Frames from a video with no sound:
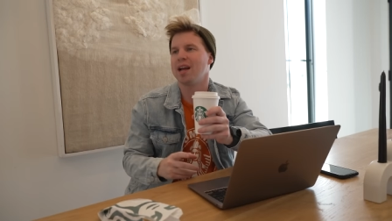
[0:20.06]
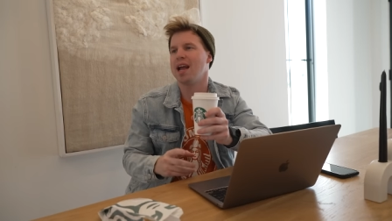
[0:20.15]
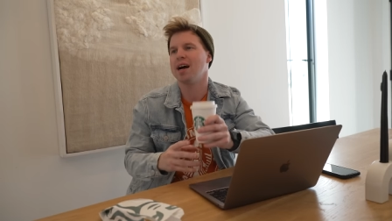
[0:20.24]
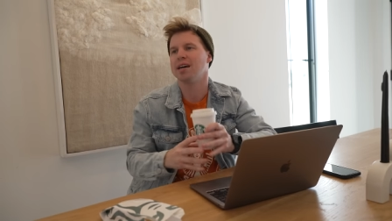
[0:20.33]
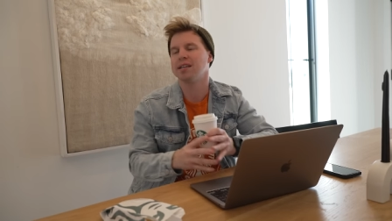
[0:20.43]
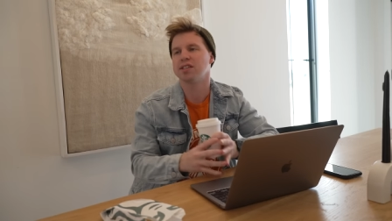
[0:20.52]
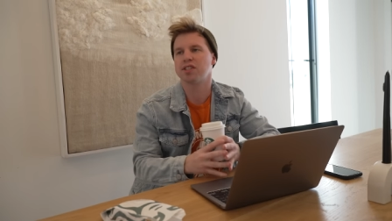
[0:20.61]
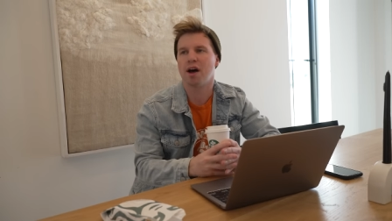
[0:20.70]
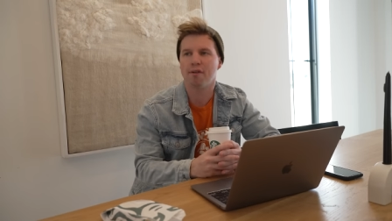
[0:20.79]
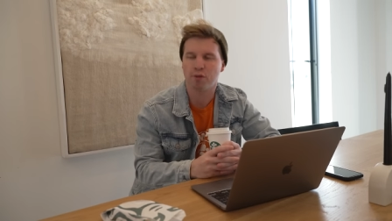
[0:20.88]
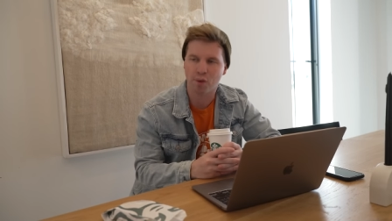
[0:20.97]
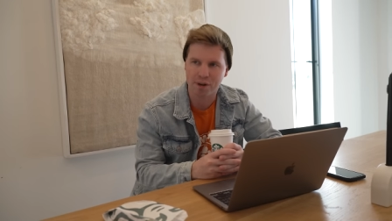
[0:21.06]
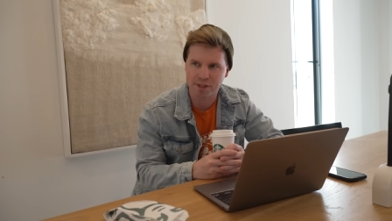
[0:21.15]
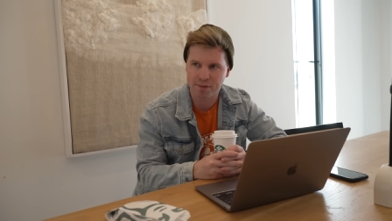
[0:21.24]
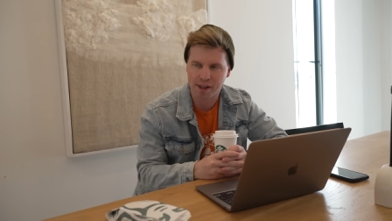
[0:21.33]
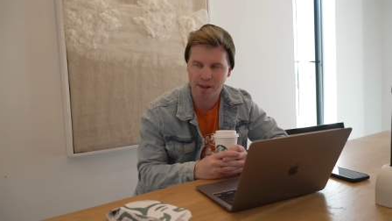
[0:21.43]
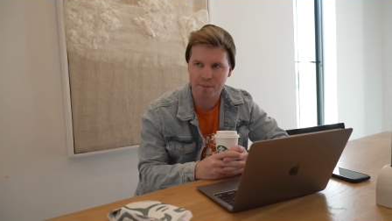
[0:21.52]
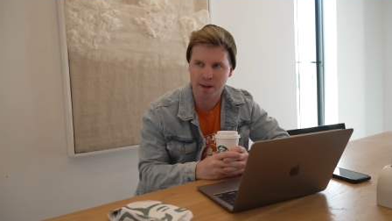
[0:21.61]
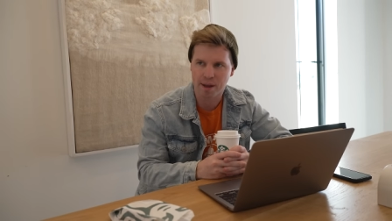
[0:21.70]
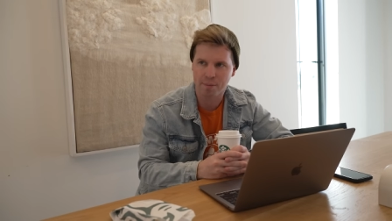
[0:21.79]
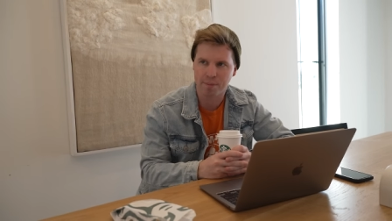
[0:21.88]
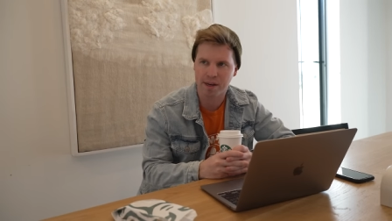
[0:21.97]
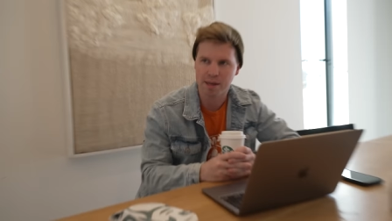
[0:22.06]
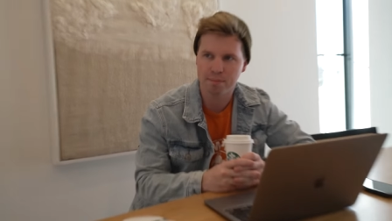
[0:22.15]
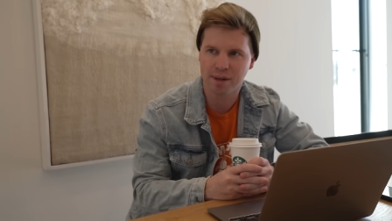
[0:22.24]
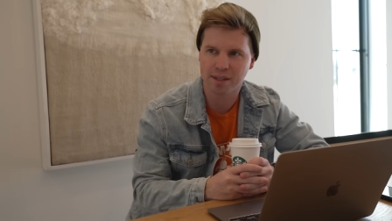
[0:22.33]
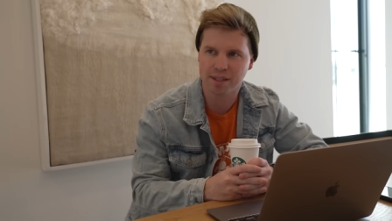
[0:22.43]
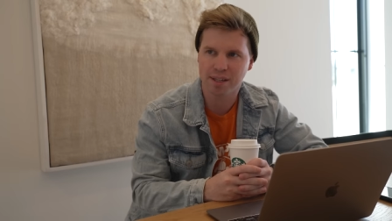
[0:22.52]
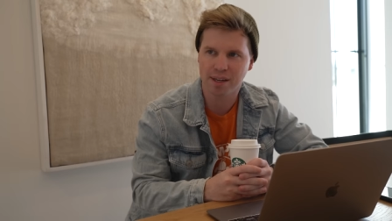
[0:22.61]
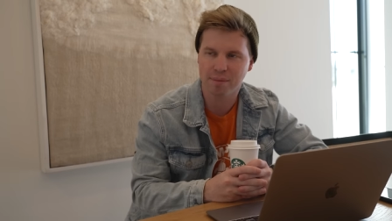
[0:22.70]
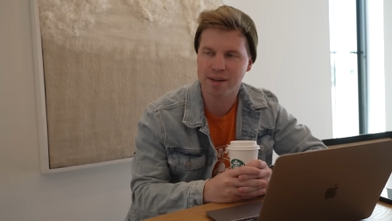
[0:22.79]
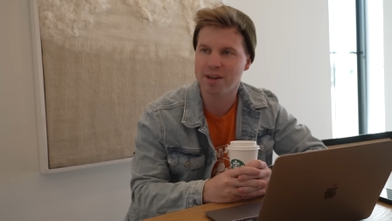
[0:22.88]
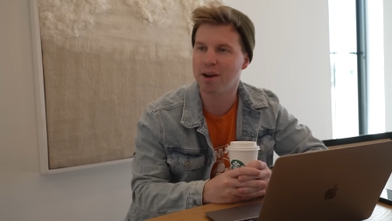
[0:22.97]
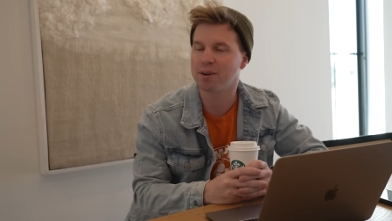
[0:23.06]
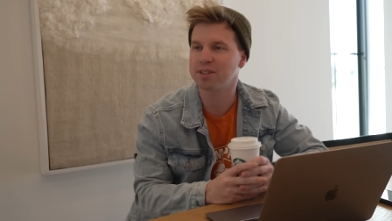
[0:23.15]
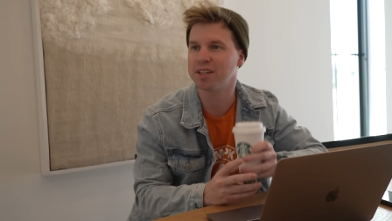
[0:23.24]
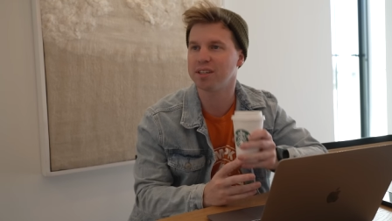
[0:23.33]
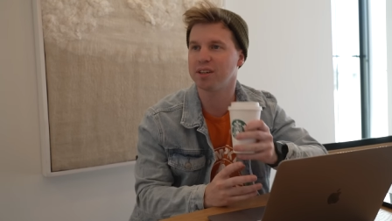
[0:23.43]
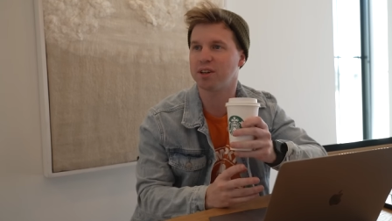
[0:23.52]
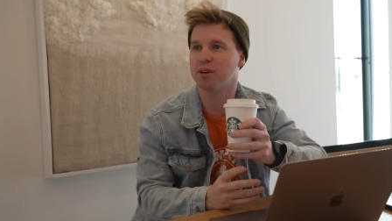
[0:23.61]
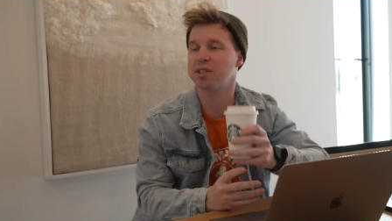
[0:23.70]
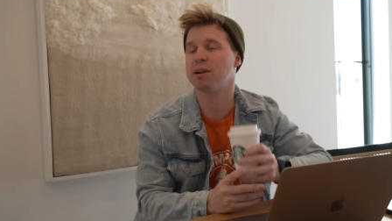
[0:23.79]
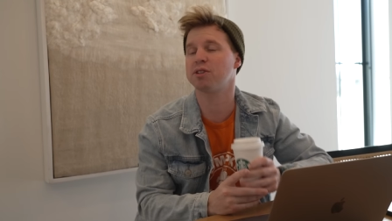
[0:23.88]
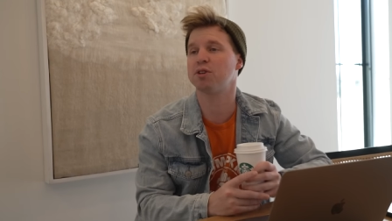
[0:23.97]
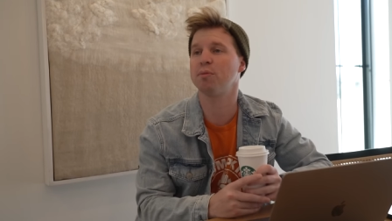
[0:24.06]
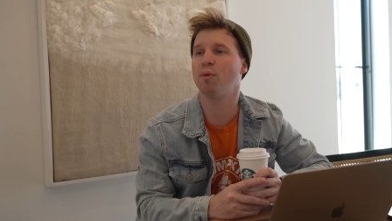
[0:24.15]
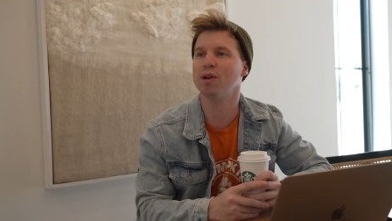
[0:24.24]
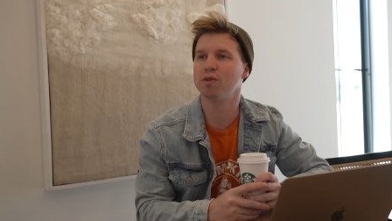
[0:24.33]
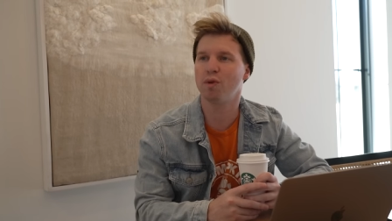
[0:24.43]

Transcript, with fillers: a uh, software development company, but uh, my daughter's in Girl Scout Troop one